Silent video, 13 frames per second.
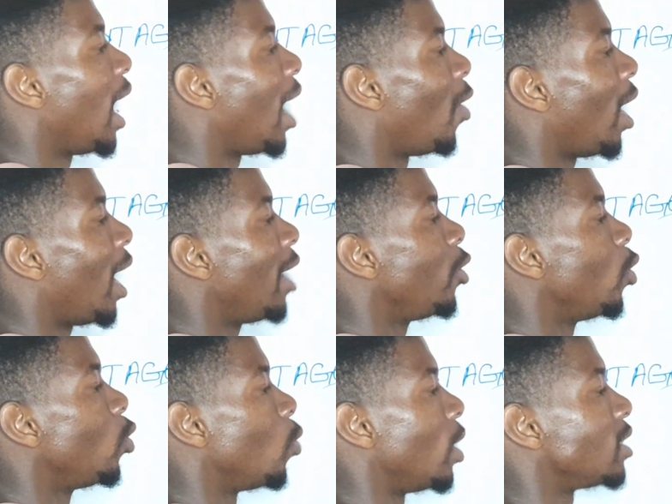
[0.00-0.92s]
Our
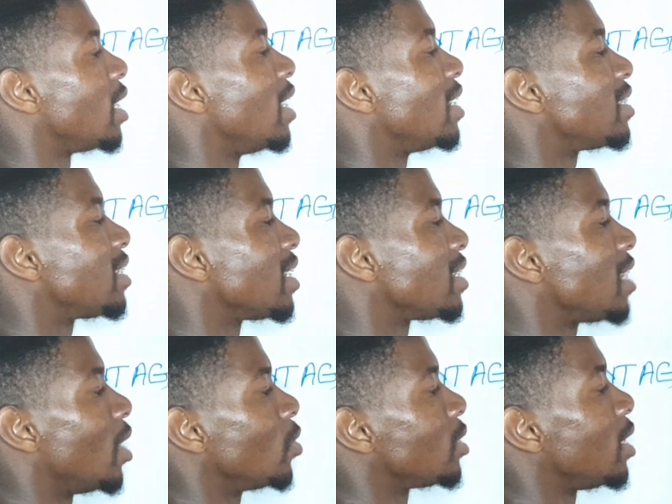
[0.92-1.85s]
unknown was
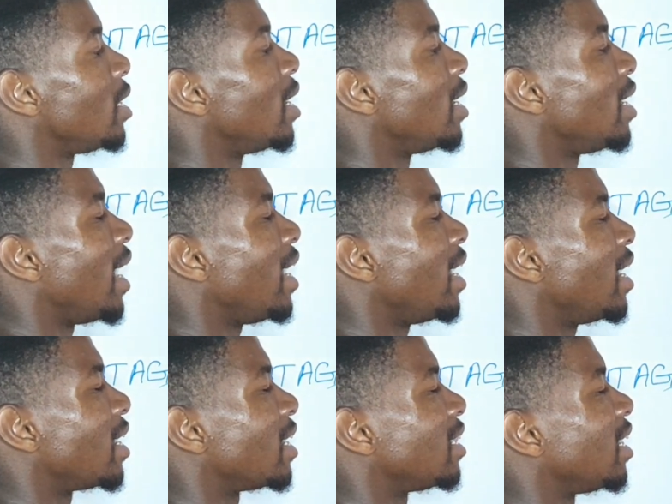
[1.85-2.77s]

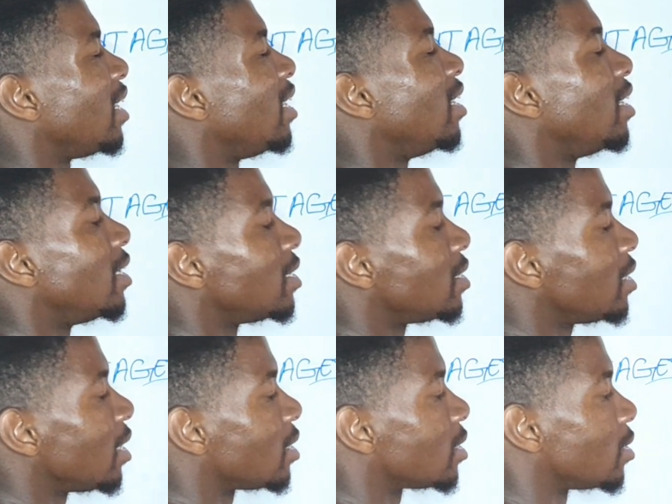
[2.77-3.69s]

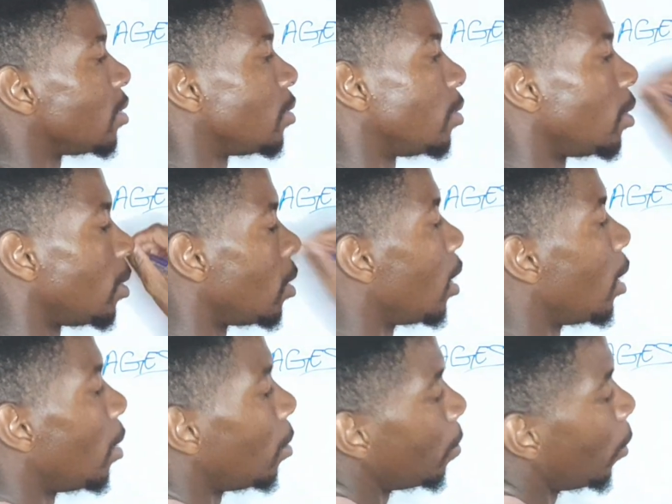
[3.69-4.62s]

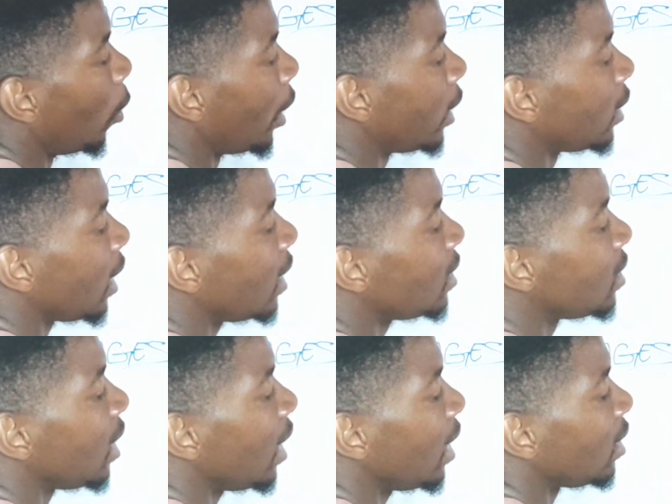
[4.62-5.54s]

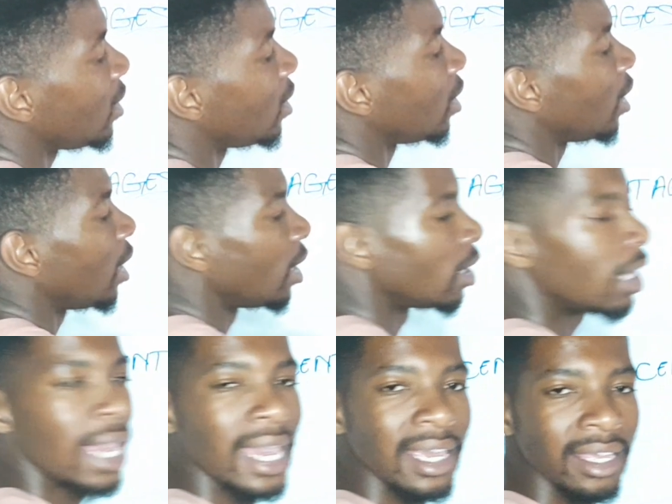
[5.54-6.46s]
6,906.88.
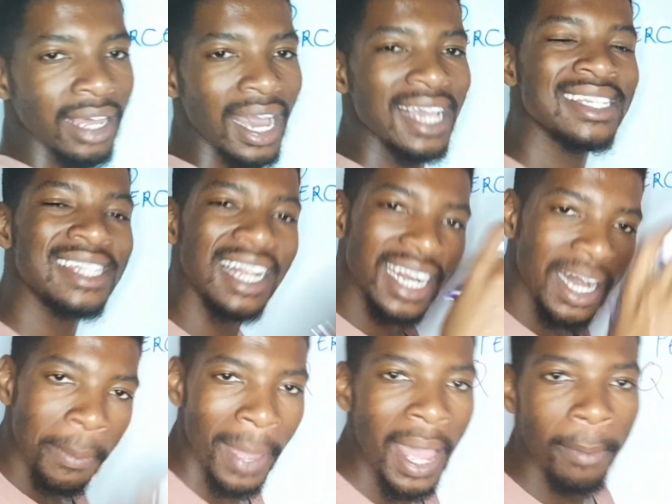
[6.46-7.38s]
Hey, I still
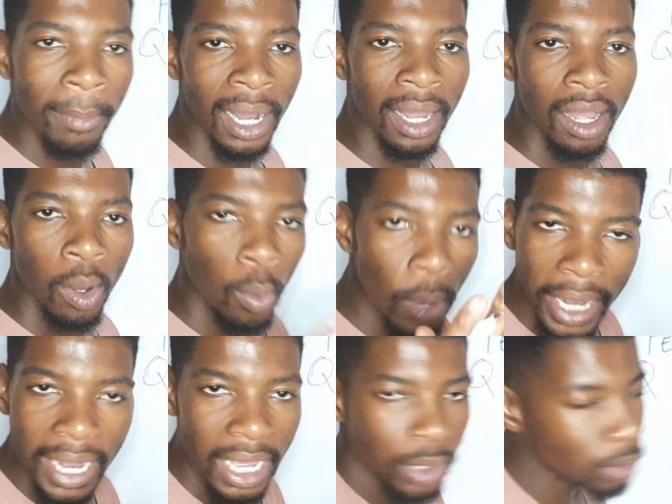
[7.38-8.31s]
remember when
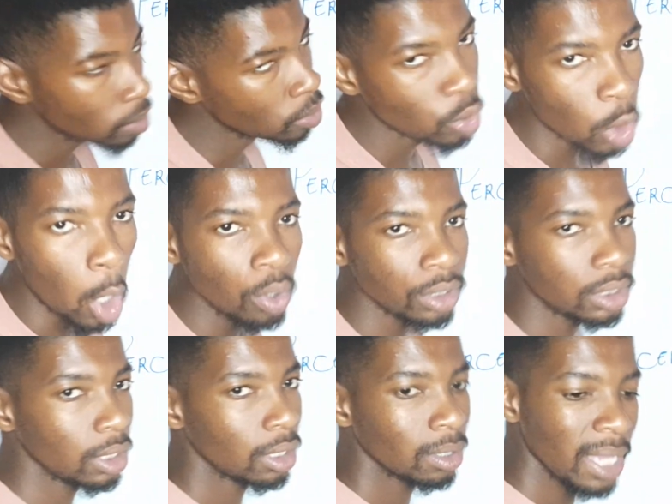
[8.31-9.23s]
you don't.
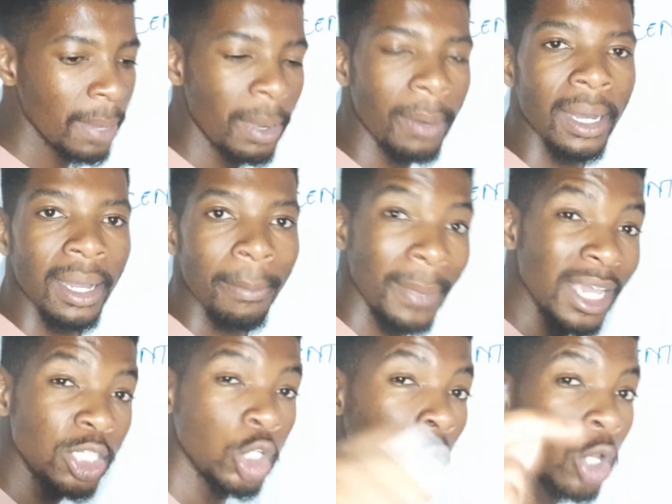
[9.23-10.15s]
Hey Baba, make
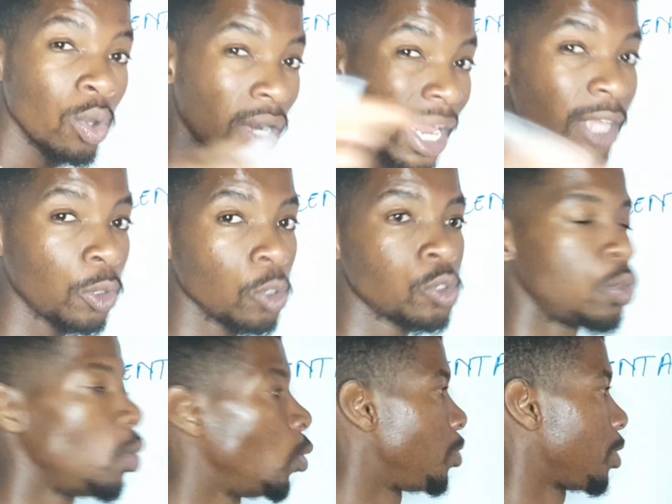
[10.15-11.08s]
sure you write those
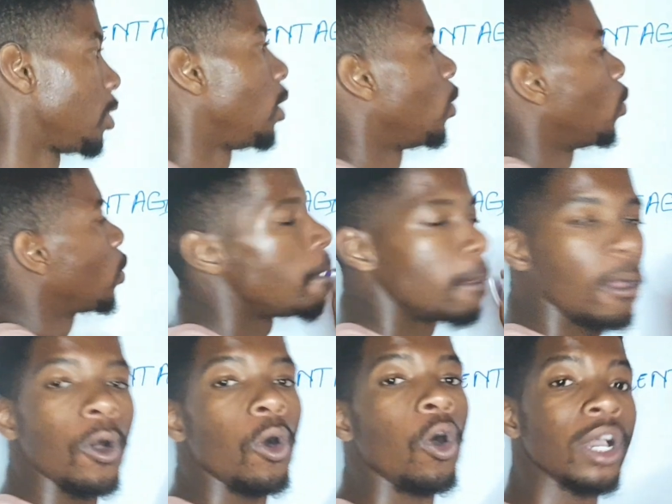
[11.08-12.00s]
notes.
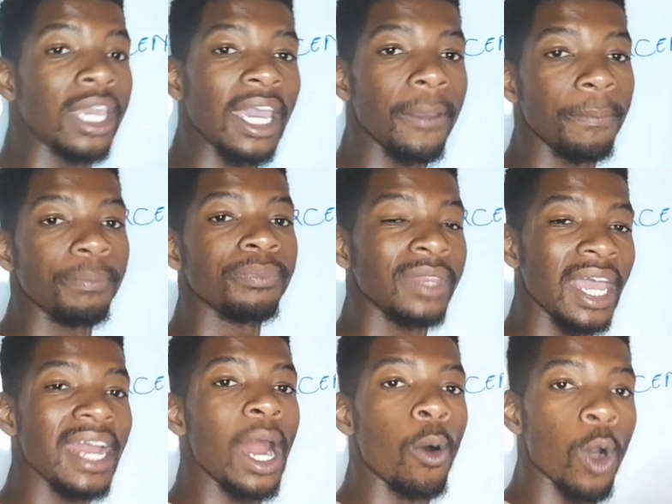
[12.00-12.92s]
Okay,
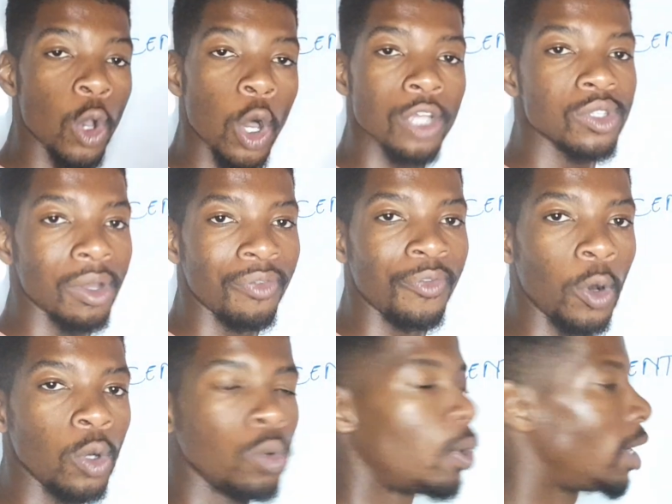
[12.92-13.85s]
then our cost of
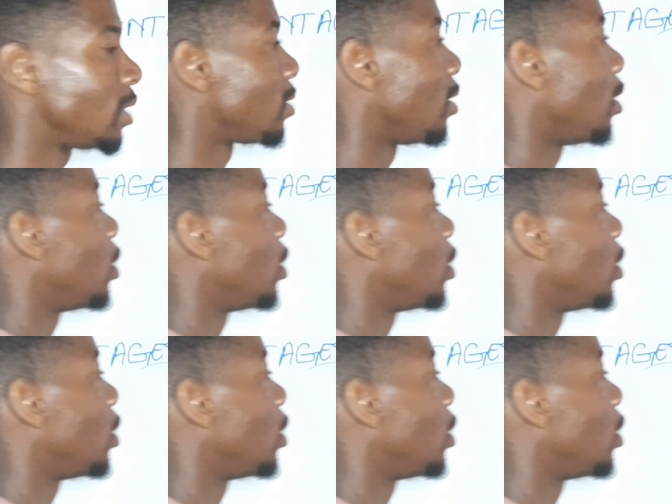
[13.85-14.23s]
phone was